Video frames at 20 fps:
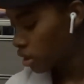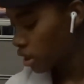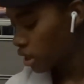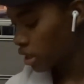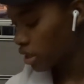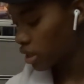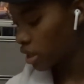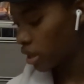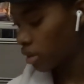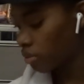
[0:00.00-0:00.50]

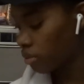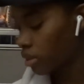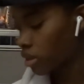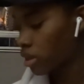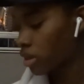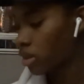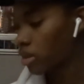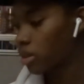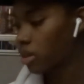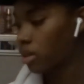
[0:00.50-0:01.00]
And then
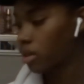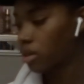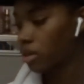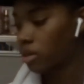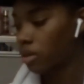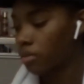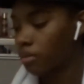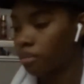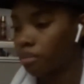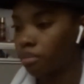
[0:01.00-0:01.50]
with
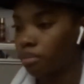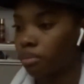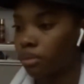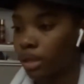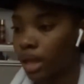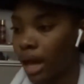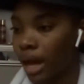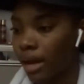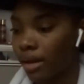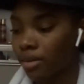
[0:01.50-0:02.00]
the
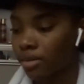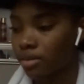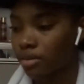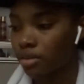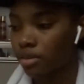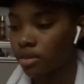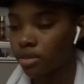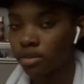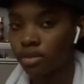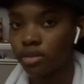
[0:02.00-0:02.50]
black,
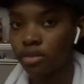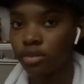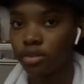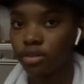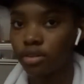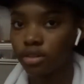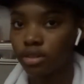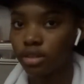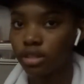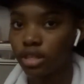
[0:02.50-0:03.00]

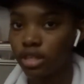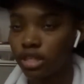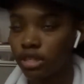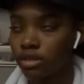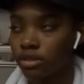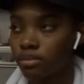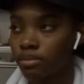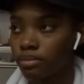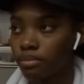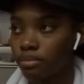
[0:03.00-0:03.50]
these